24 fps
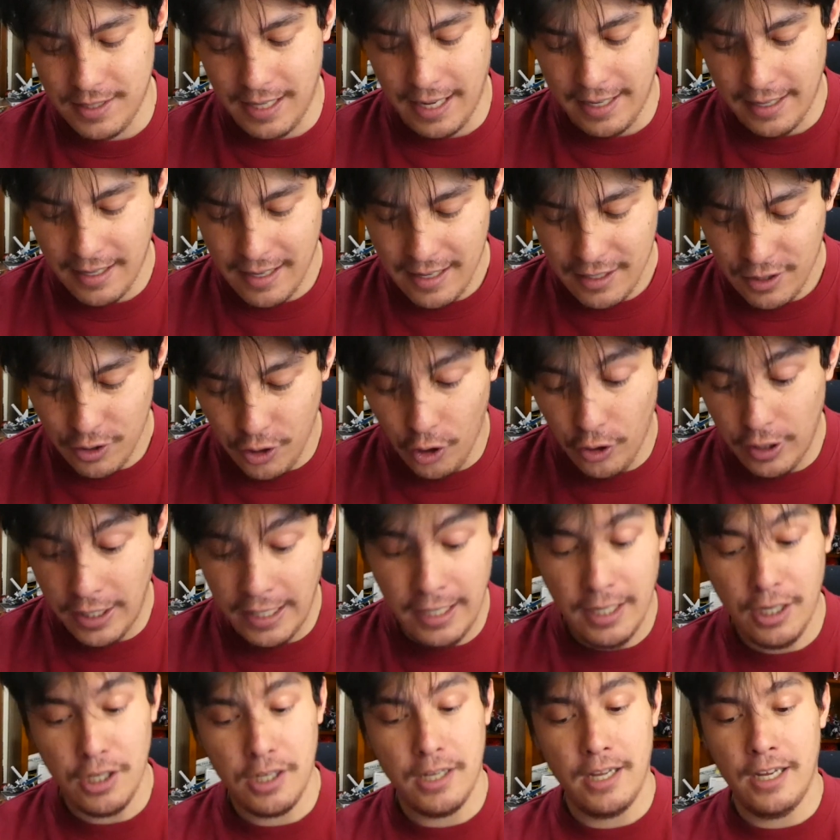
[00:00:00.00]
Like, you know,
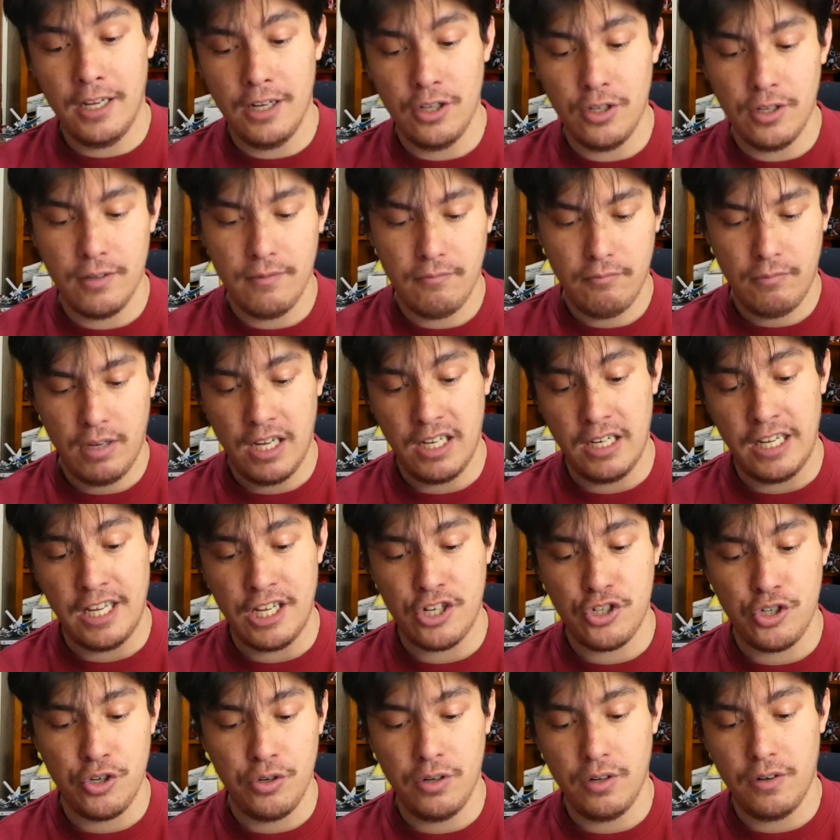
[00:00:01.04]
in
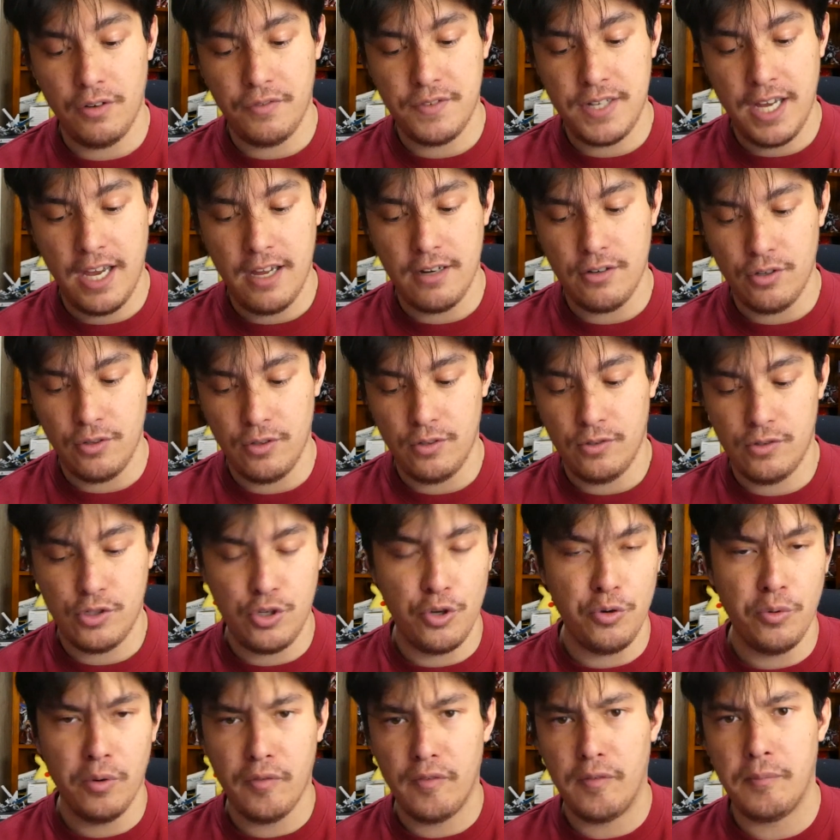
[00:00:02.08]
each unit of 10,
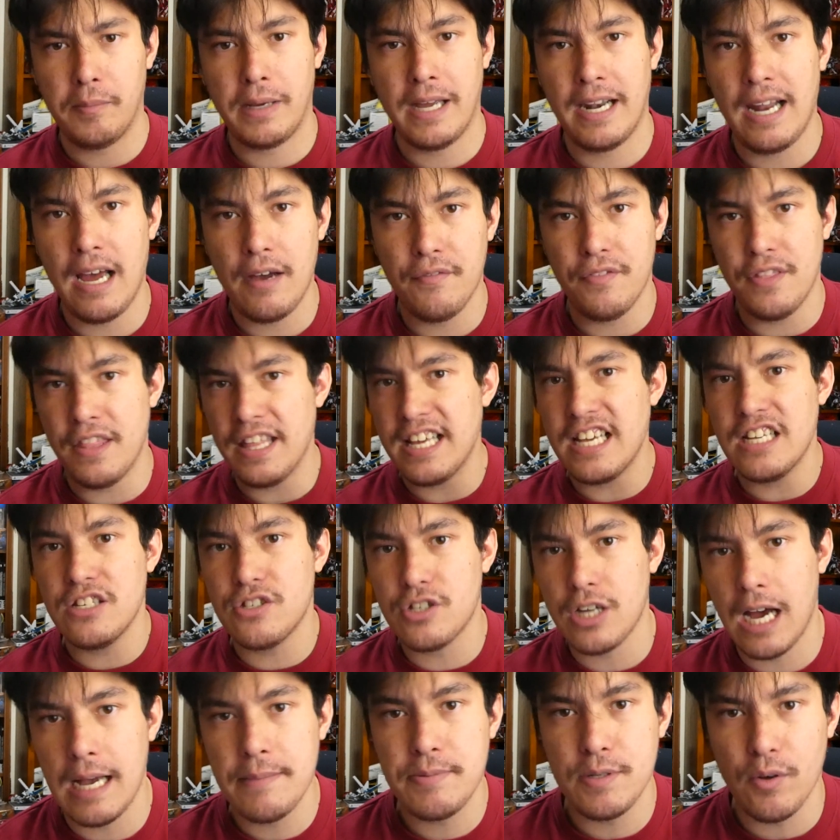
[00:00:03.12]
2 of them can have these
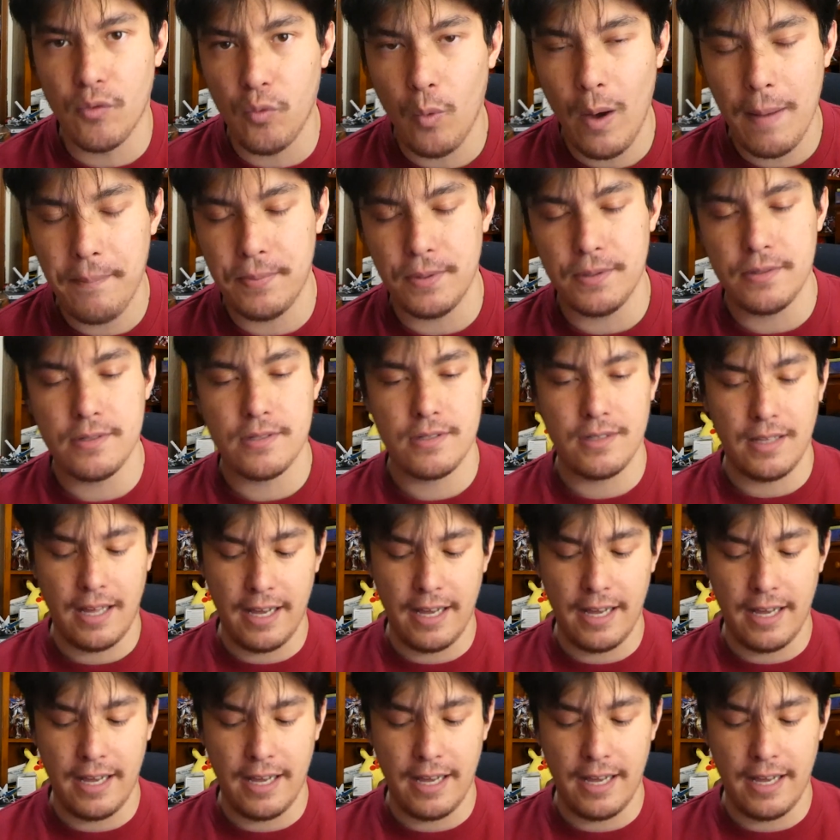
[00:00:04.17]
types of weapons.